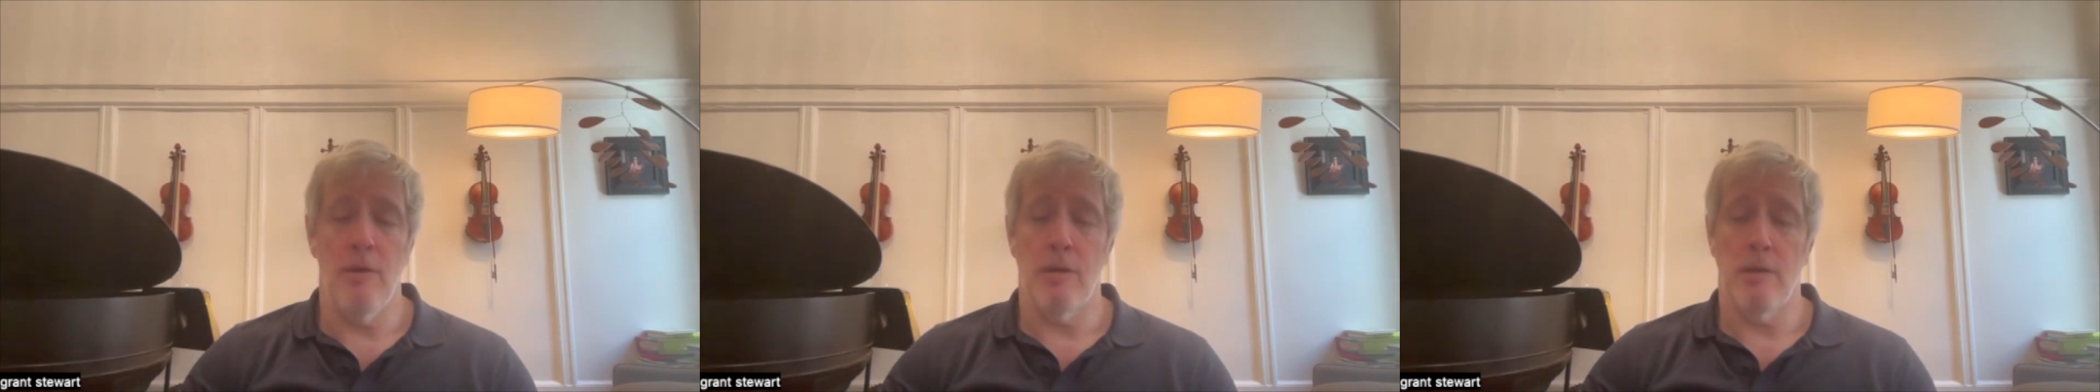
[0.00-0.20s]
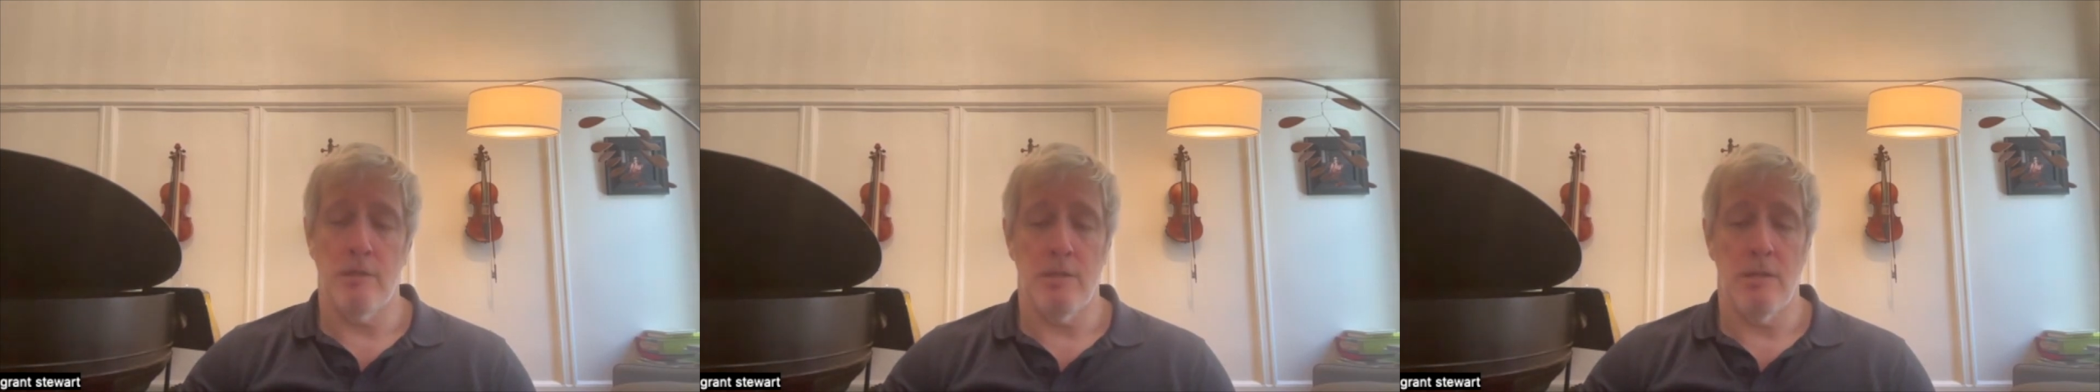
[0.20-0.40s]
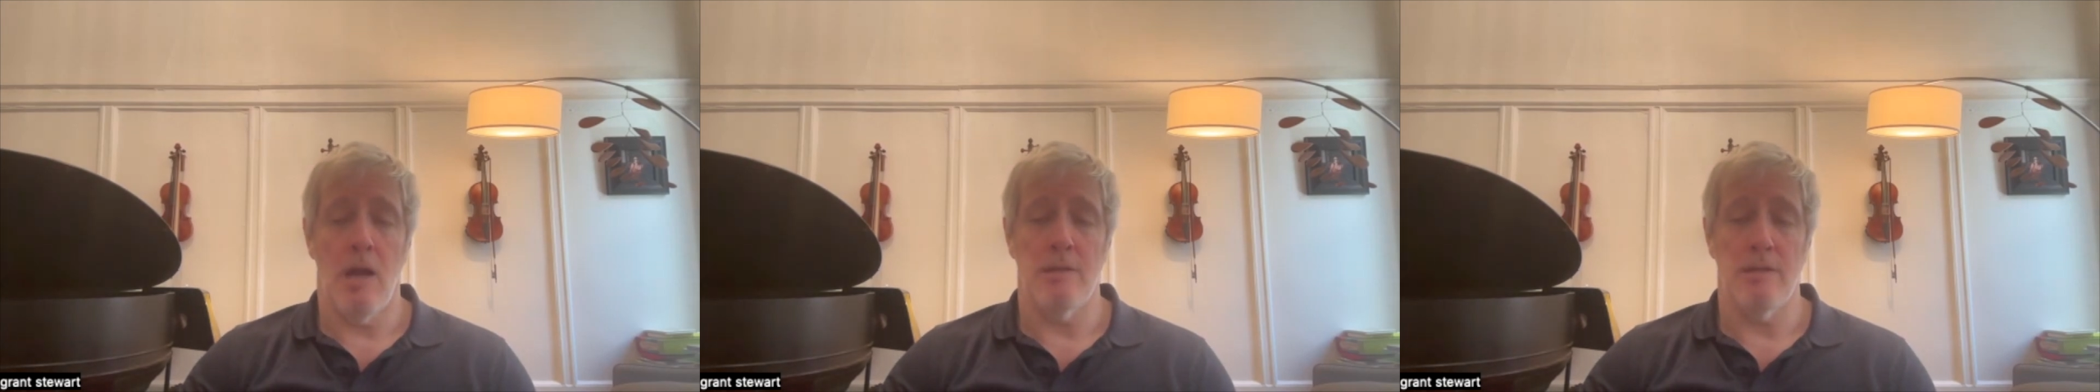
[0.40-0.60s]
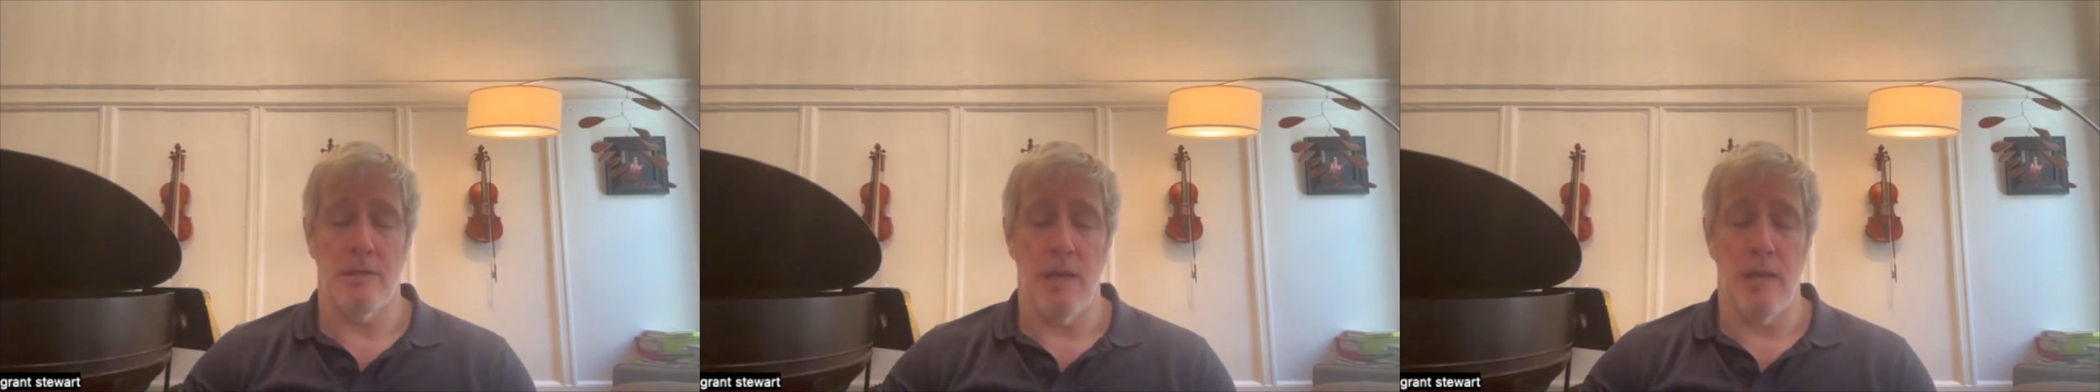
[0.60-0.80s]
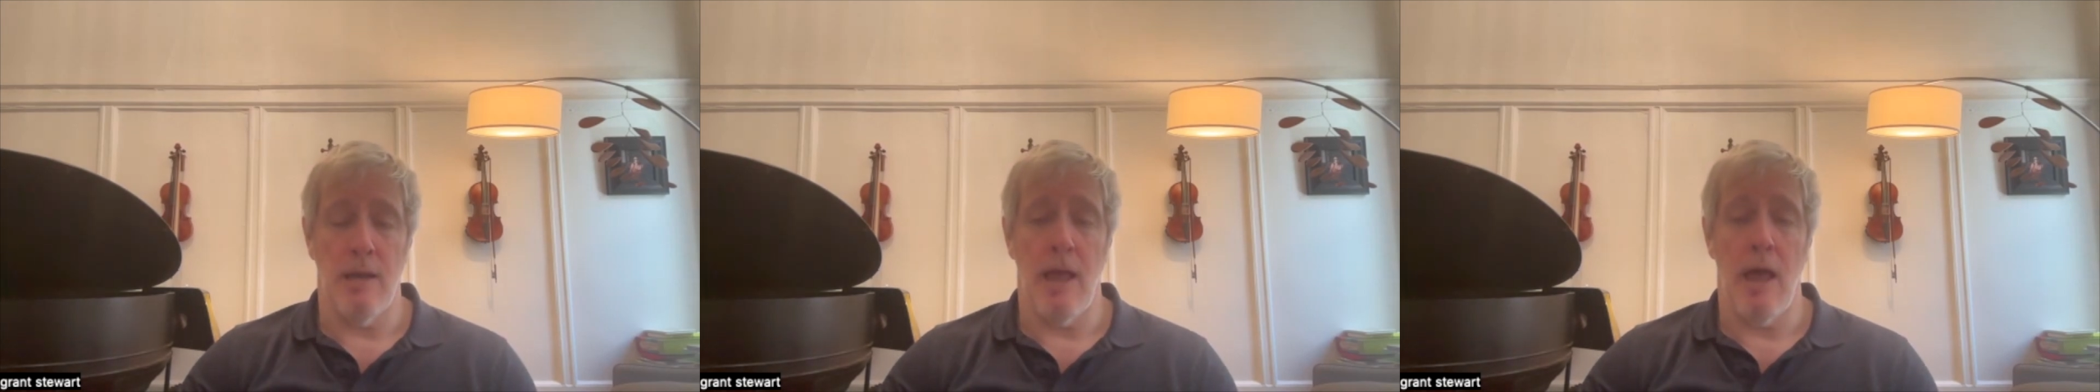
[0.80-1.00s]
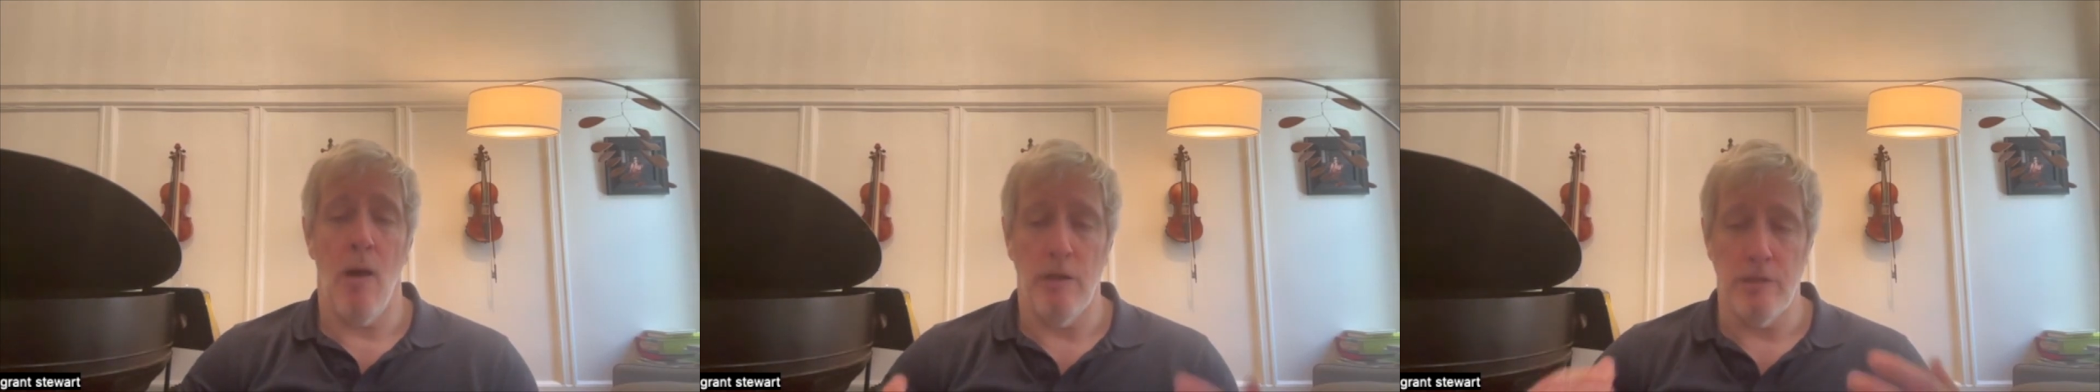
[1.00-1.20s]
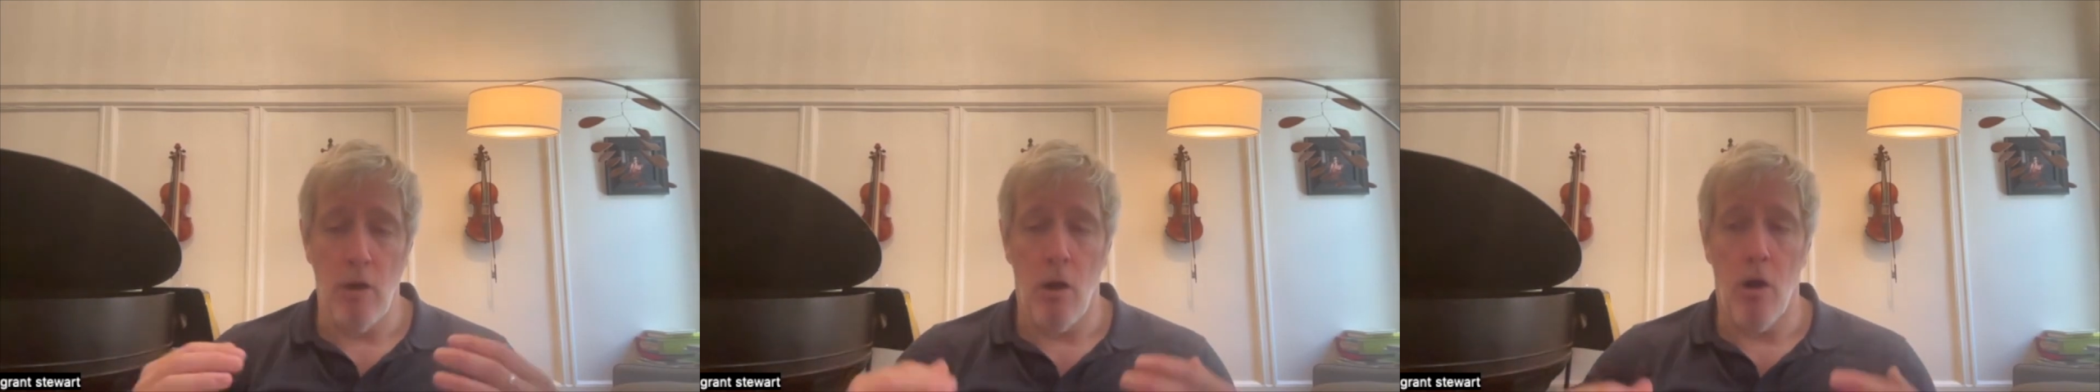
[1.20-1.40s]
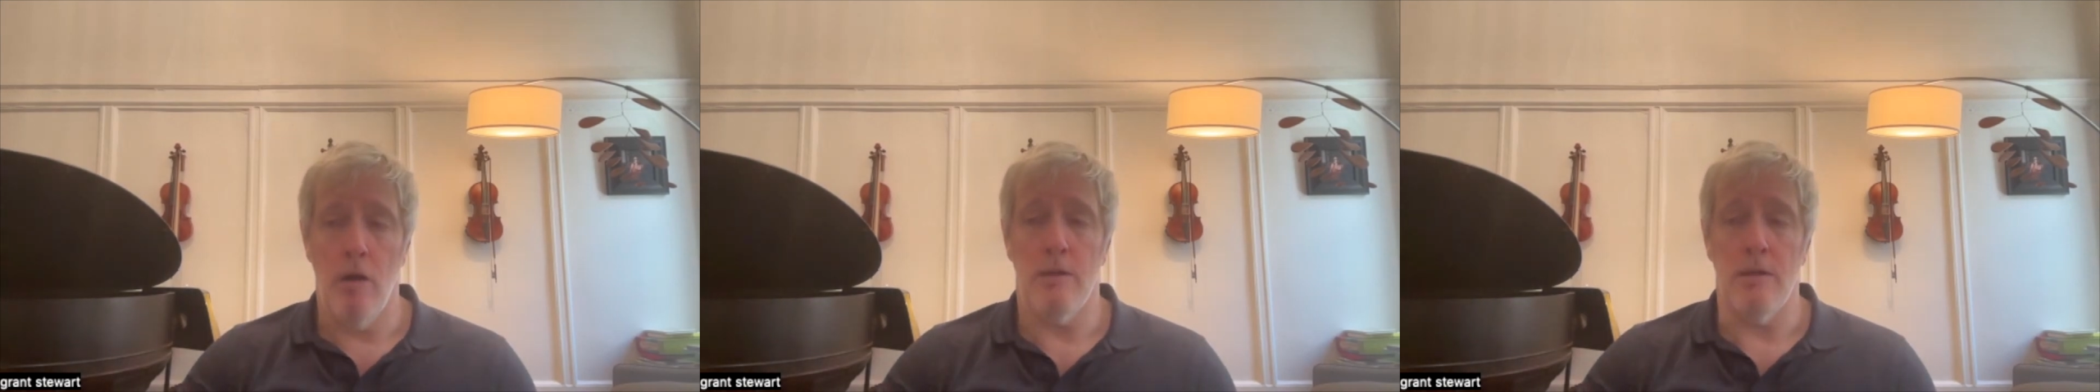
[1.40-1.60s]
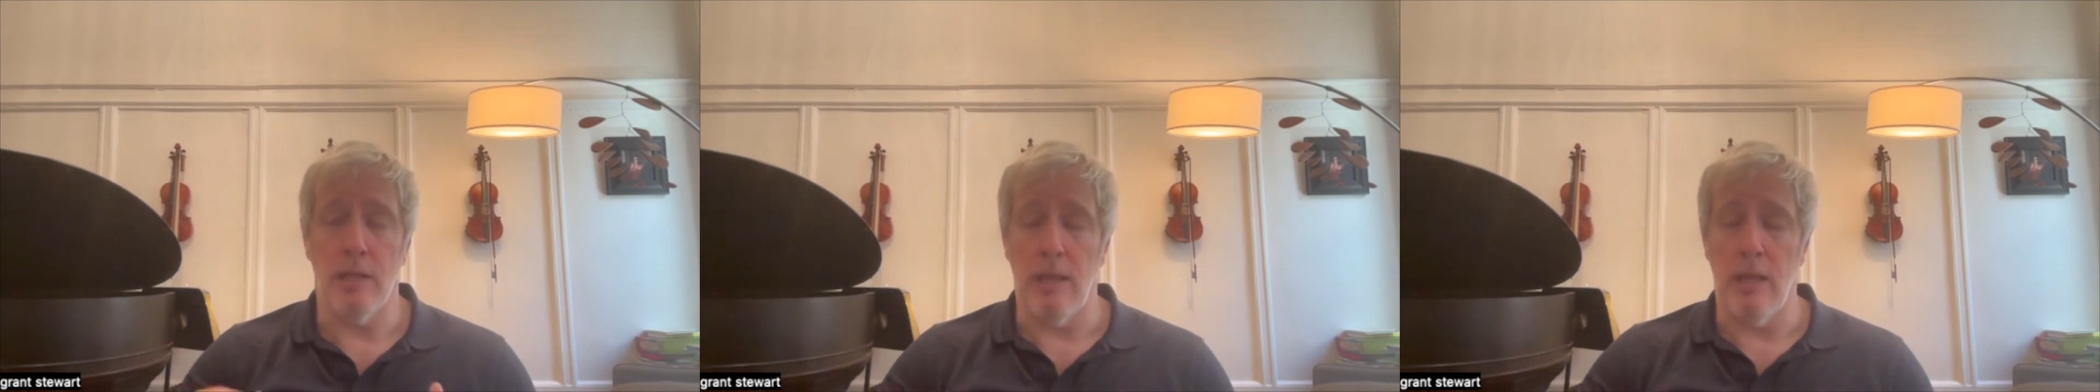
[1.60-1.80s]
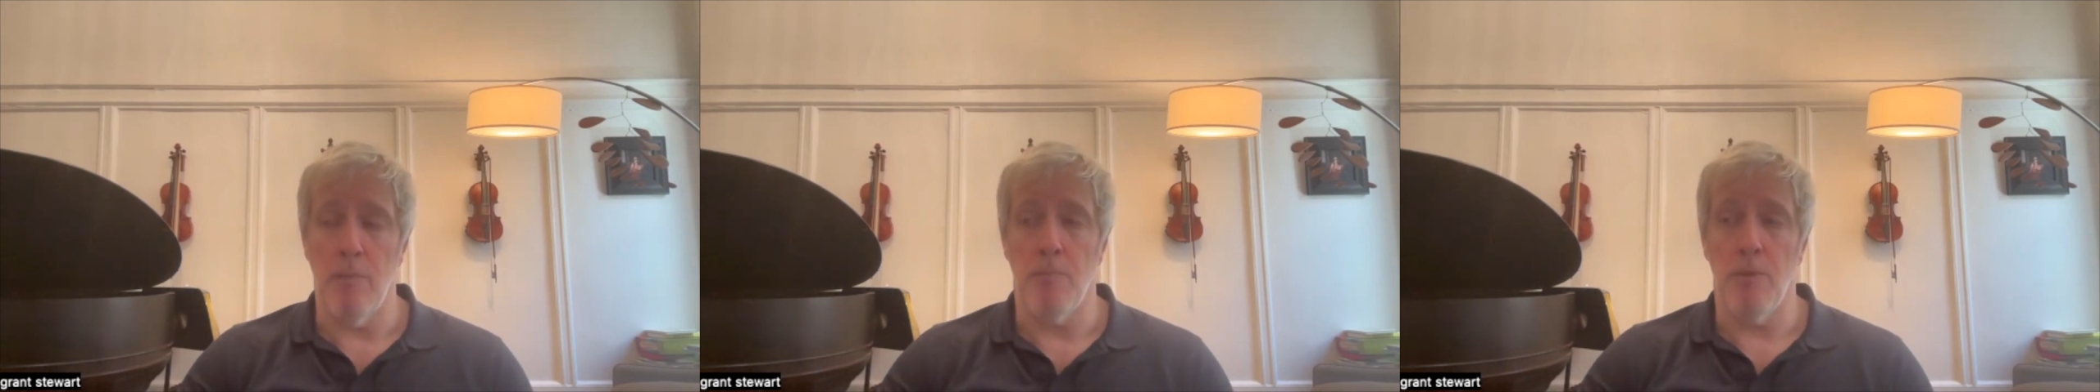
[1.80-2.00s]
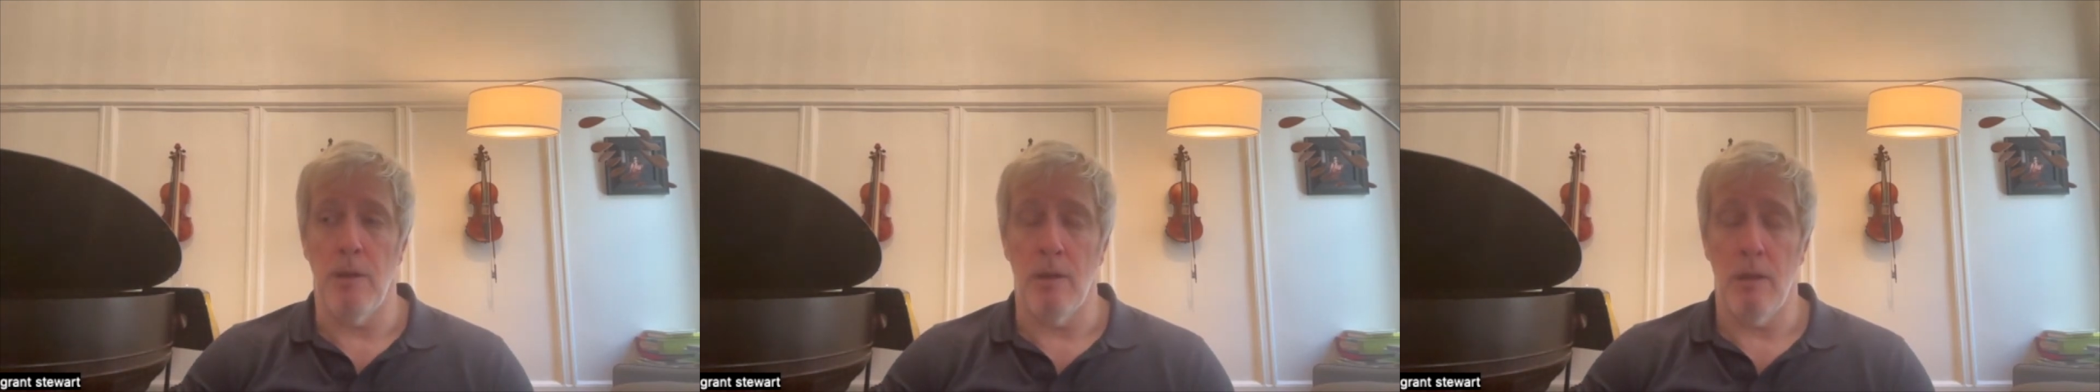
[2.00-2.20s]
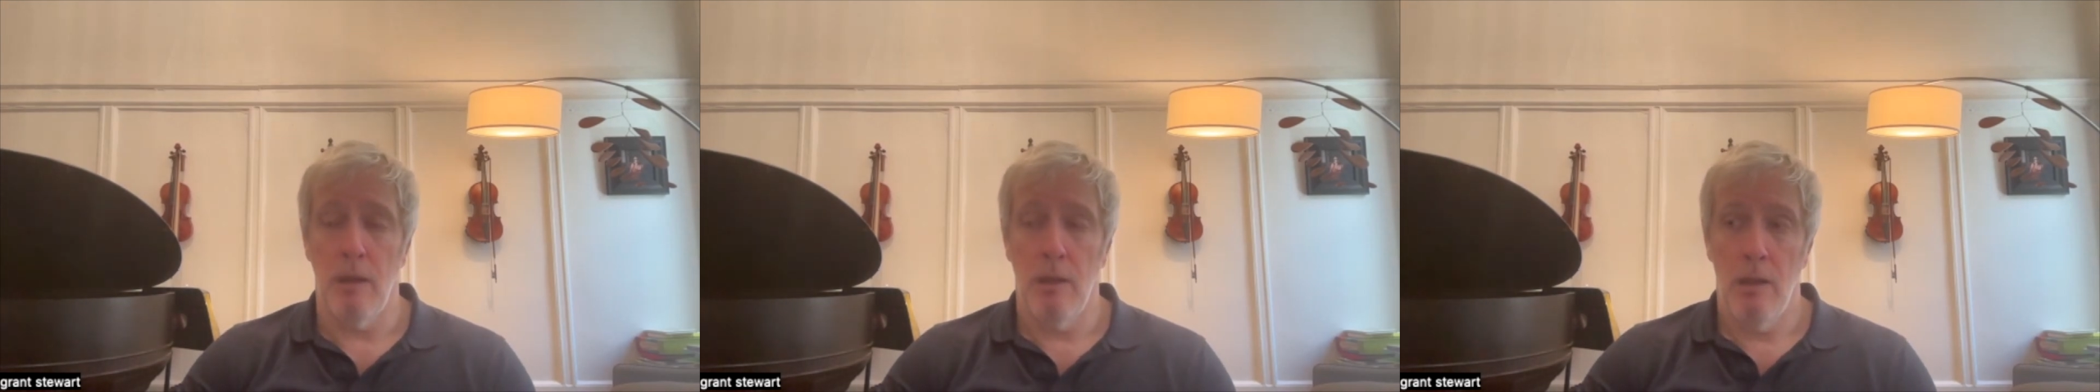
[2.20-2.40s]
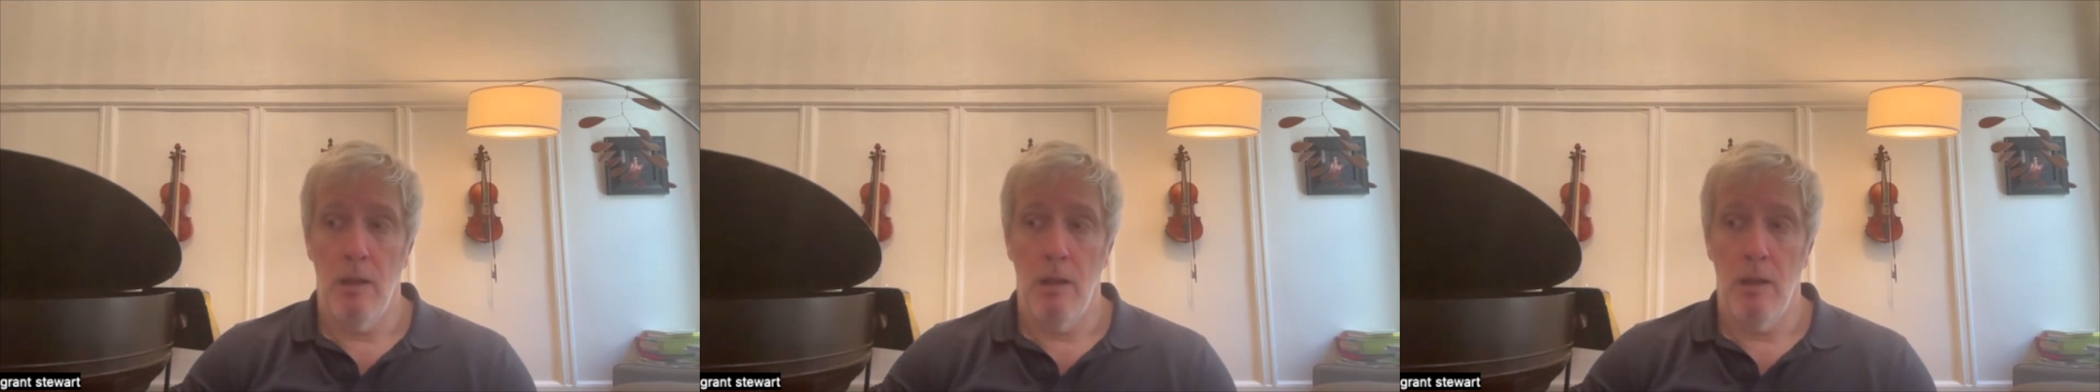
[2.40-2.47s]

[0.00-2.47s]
at the size it's at now, it's hard to keep it